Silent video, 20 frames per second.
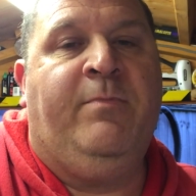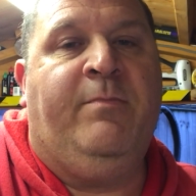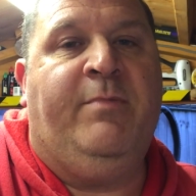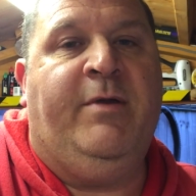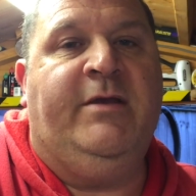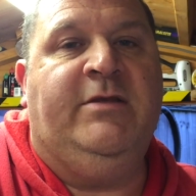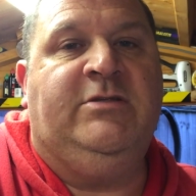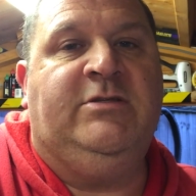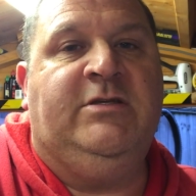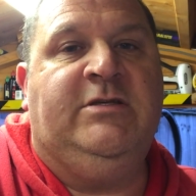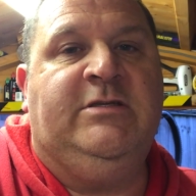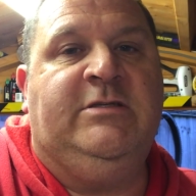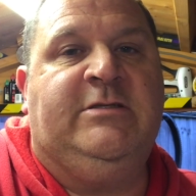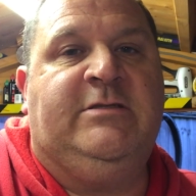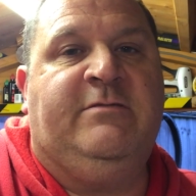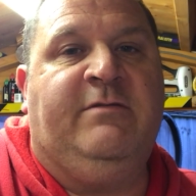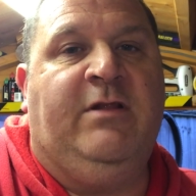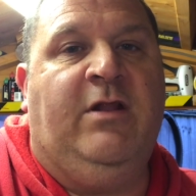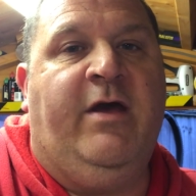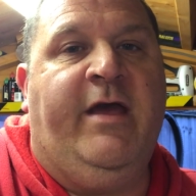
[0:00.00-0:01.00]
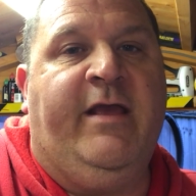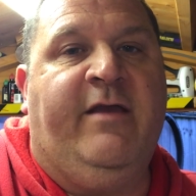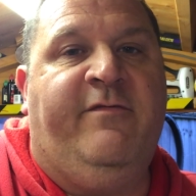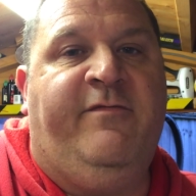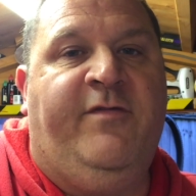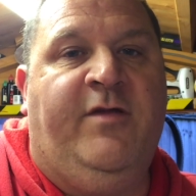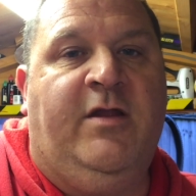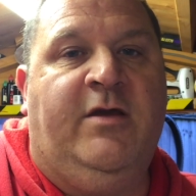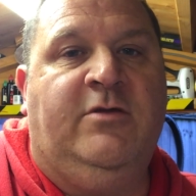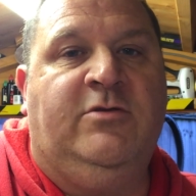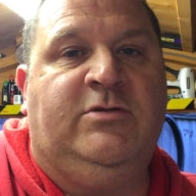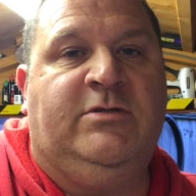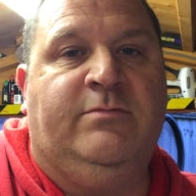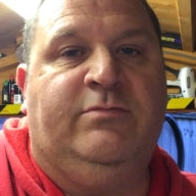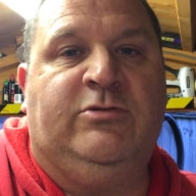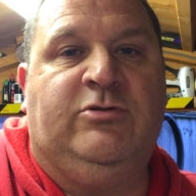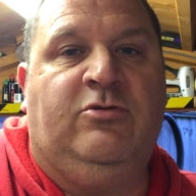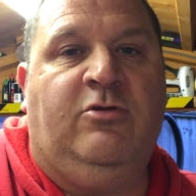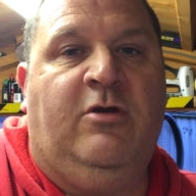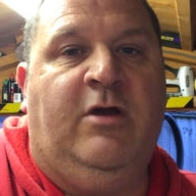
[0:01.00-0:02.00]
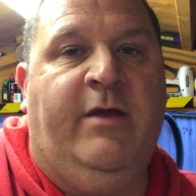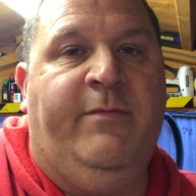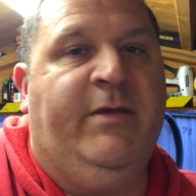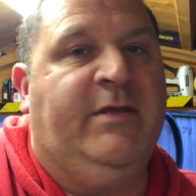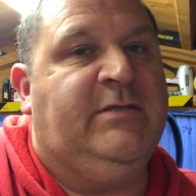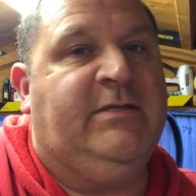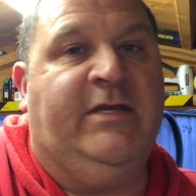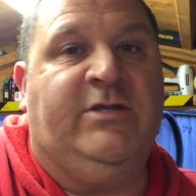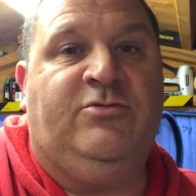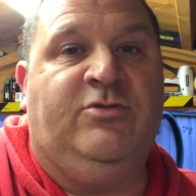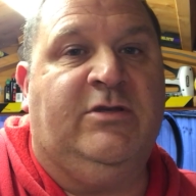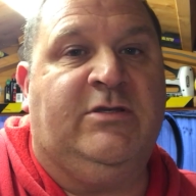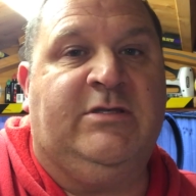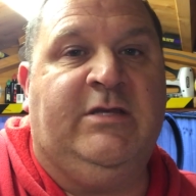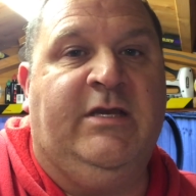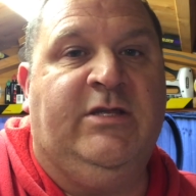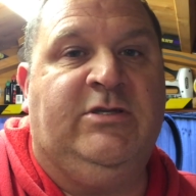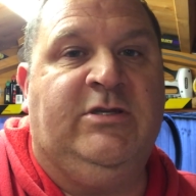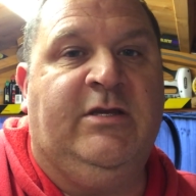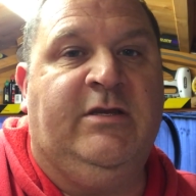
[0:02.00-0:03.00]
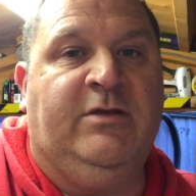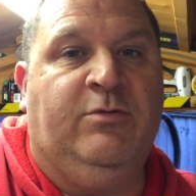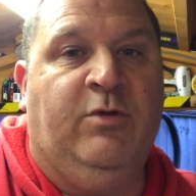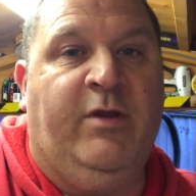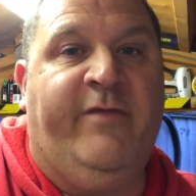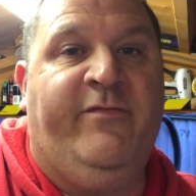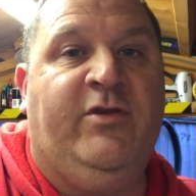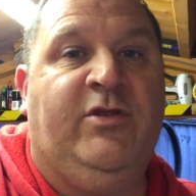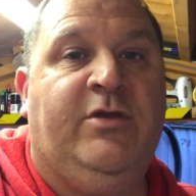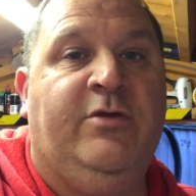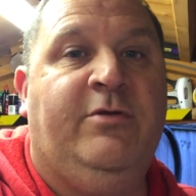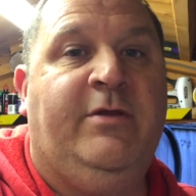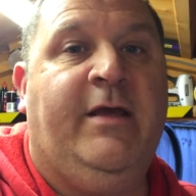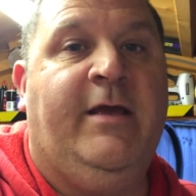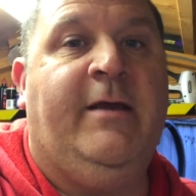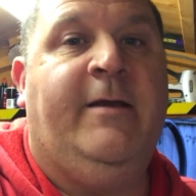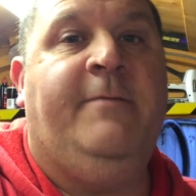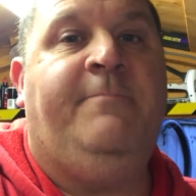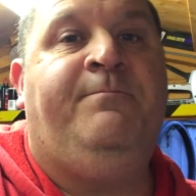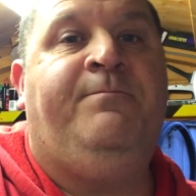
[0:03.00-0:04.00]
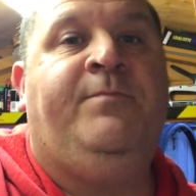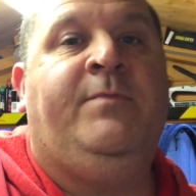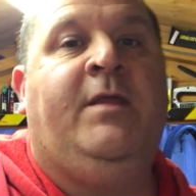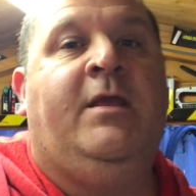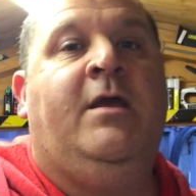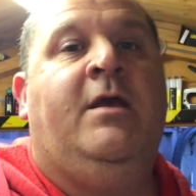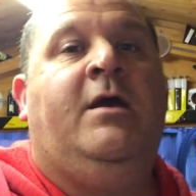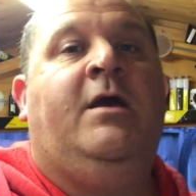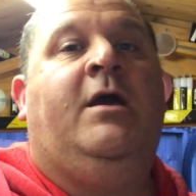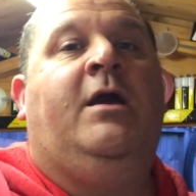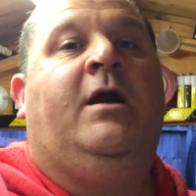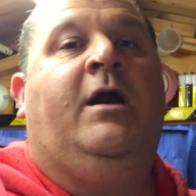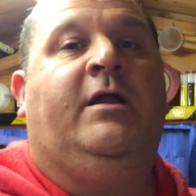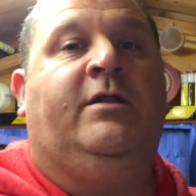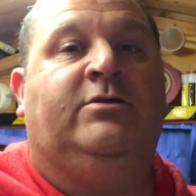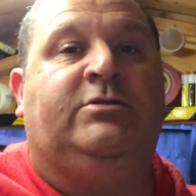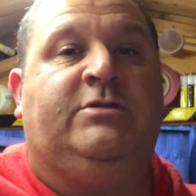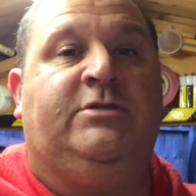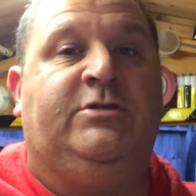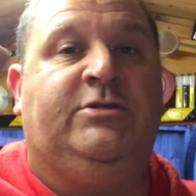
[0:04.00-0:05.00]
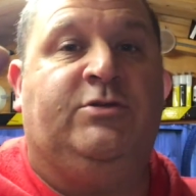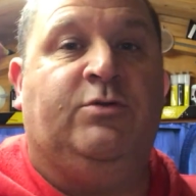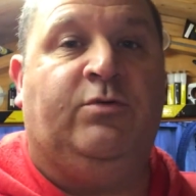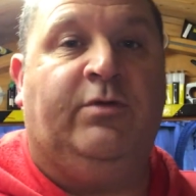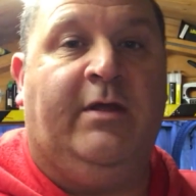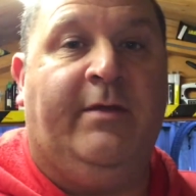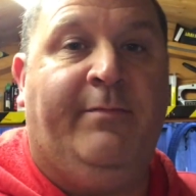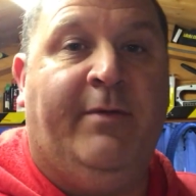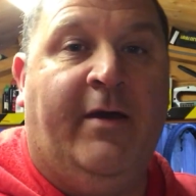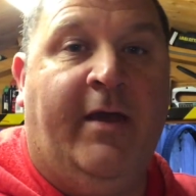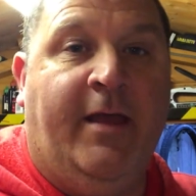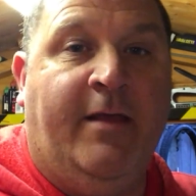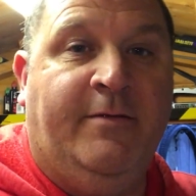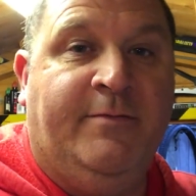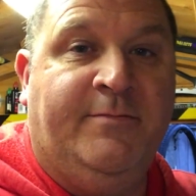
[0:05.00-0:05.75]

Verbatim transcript: pages like follow subscribe etc etc whatever you do there I'll see you shortly bye